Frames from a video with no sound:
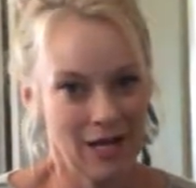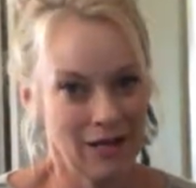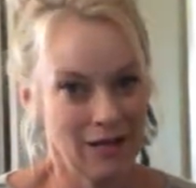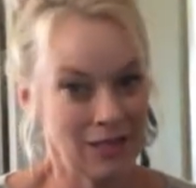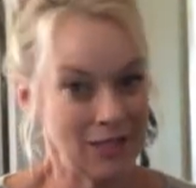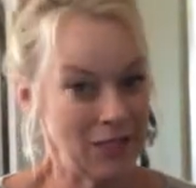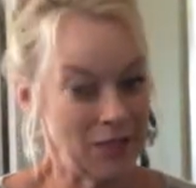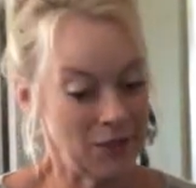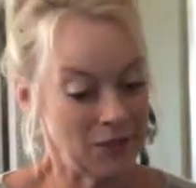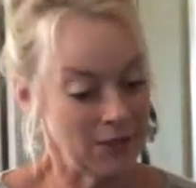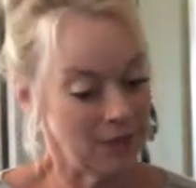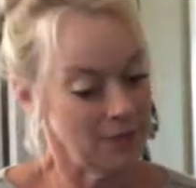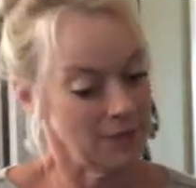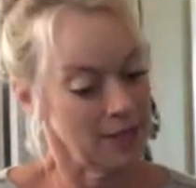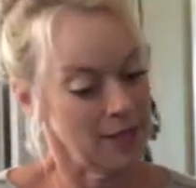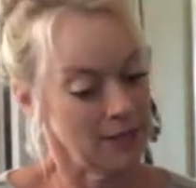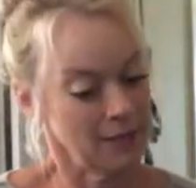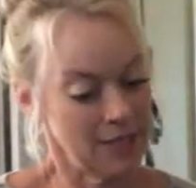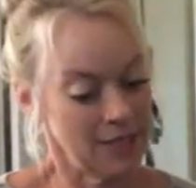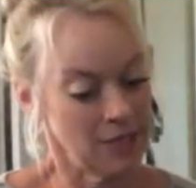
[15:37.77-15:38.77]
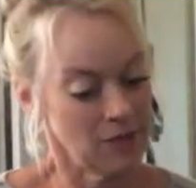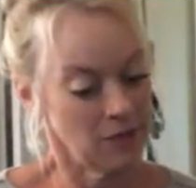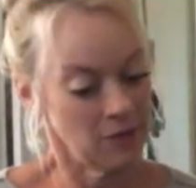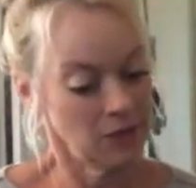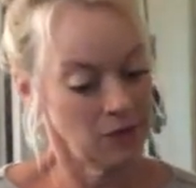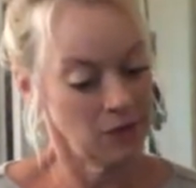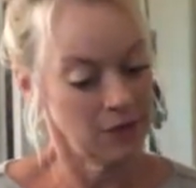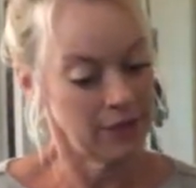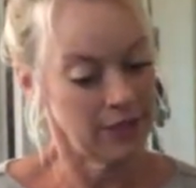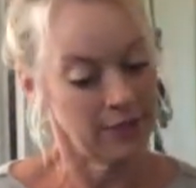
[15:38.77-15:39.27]
So sometimes I don't
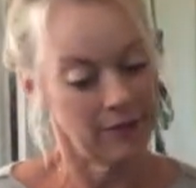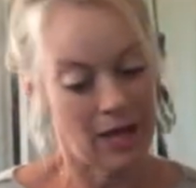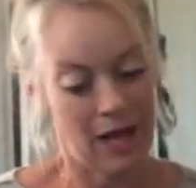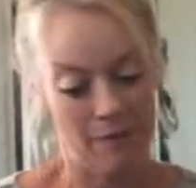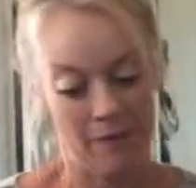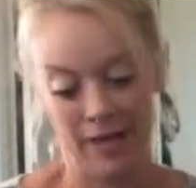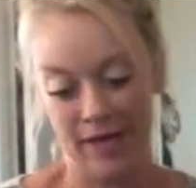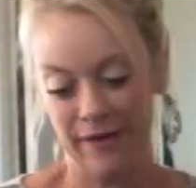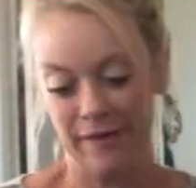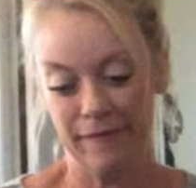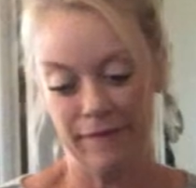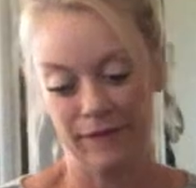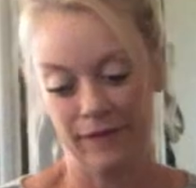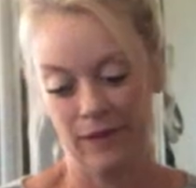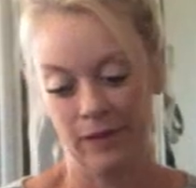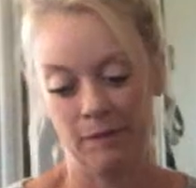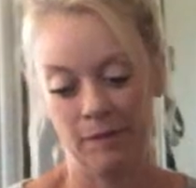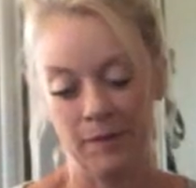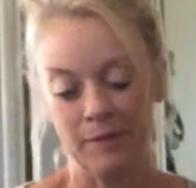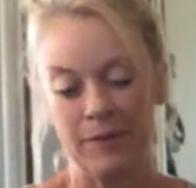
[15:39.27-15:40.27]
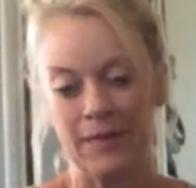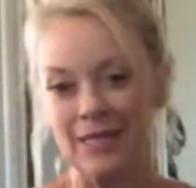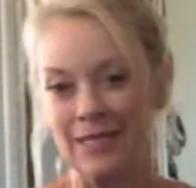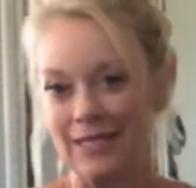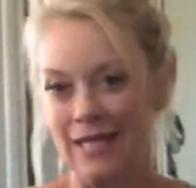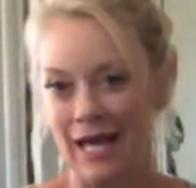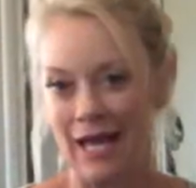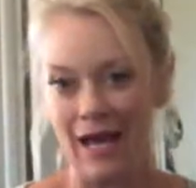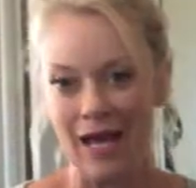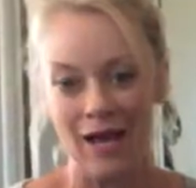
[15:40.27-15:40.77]
do it. I might flip them
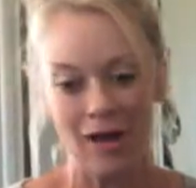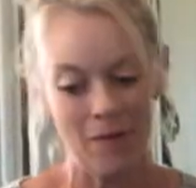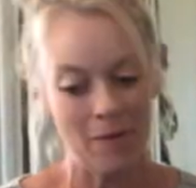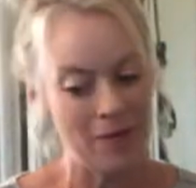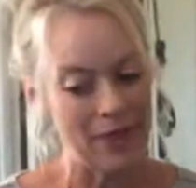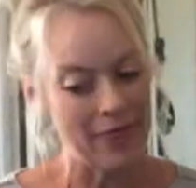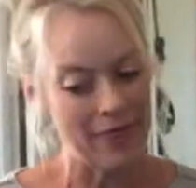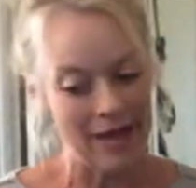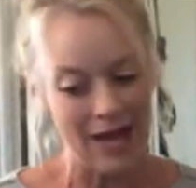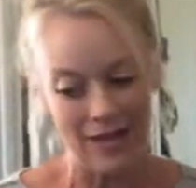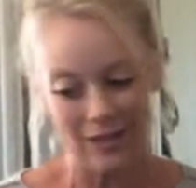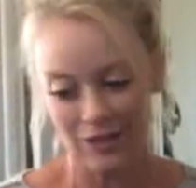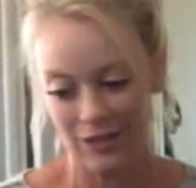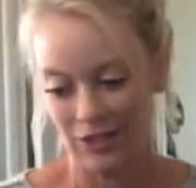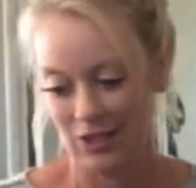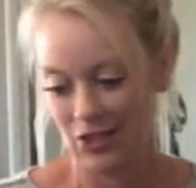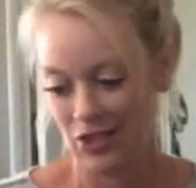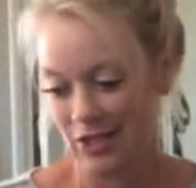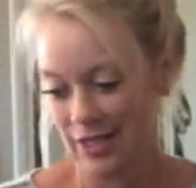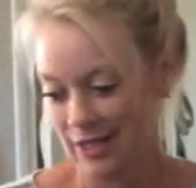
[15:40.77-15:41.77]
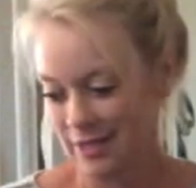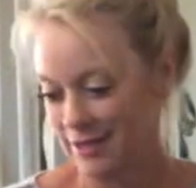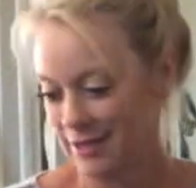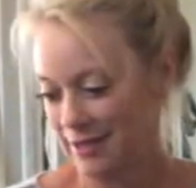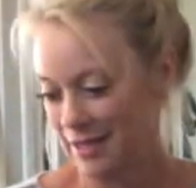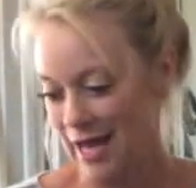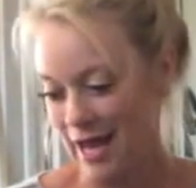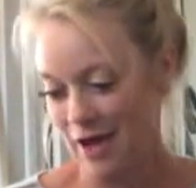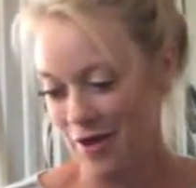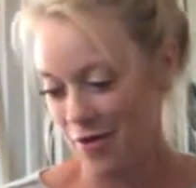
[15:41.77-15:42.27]
inside out, but that's
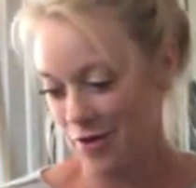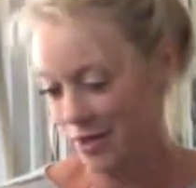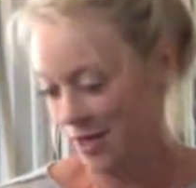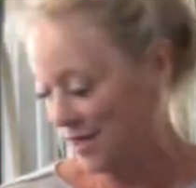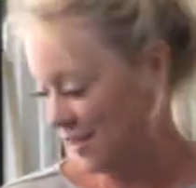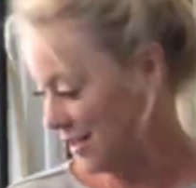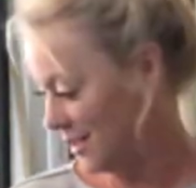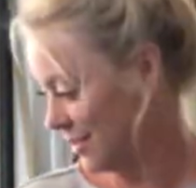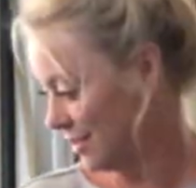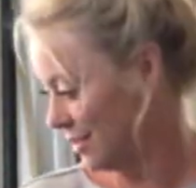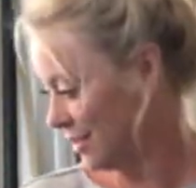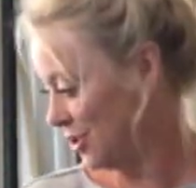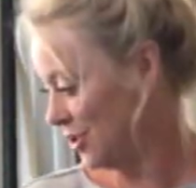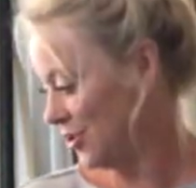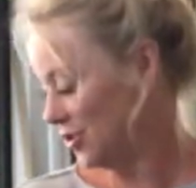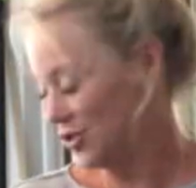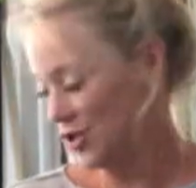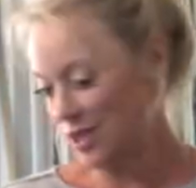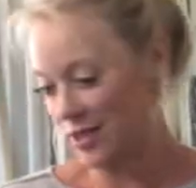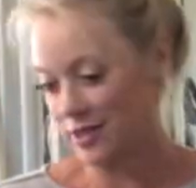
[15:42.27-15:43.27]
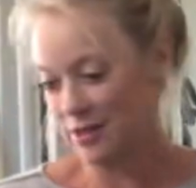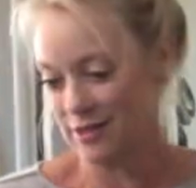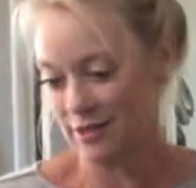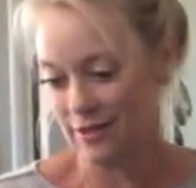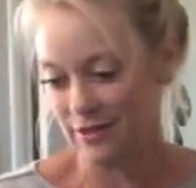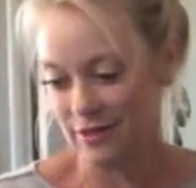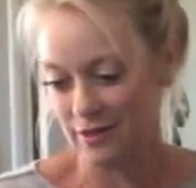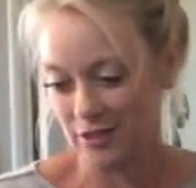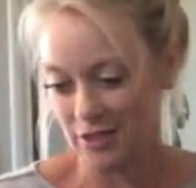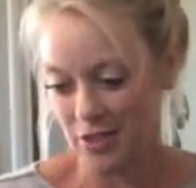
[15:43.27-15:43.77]
just how it is. You
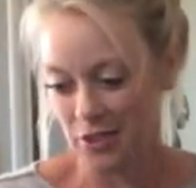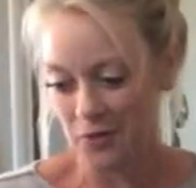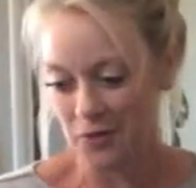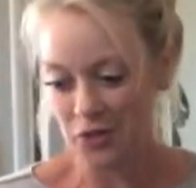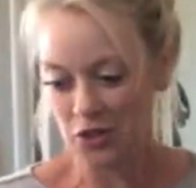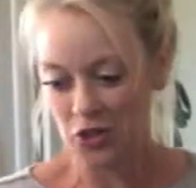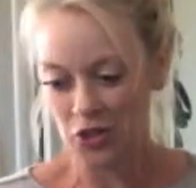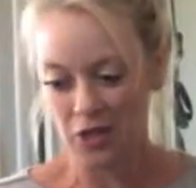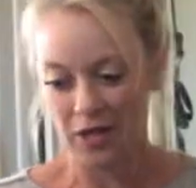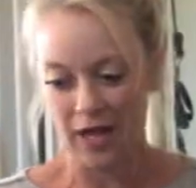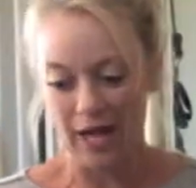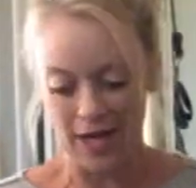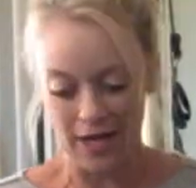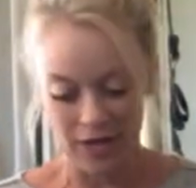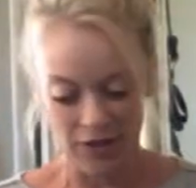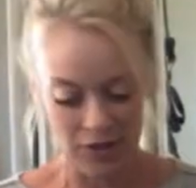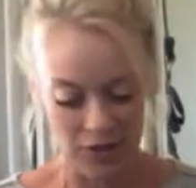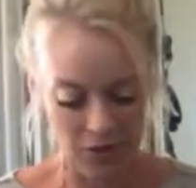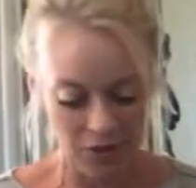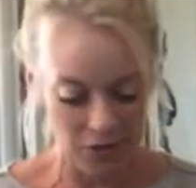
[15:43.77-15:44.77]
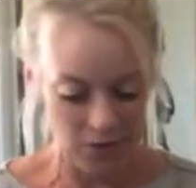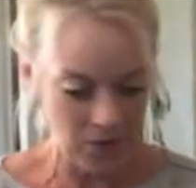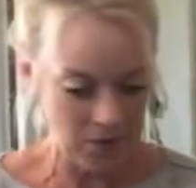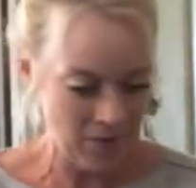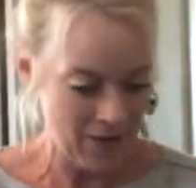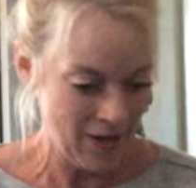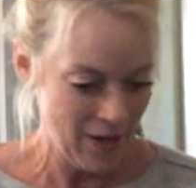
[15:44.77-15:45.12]
just do what you gotta do